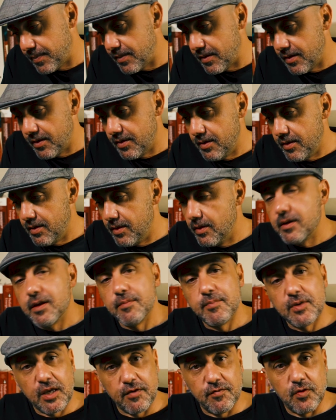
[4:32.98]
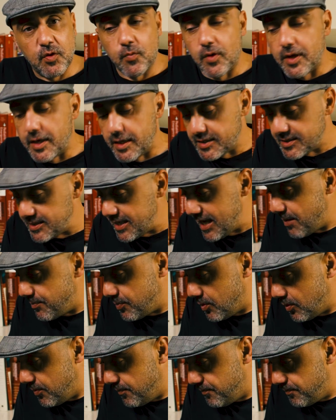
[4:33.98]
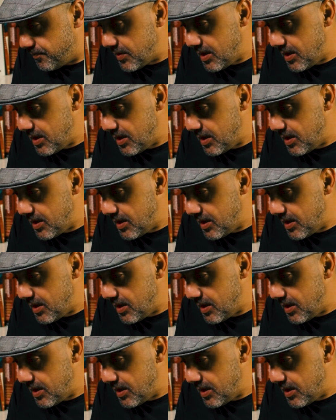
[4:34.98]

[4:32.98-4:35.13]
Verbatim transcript: Let me give you one example.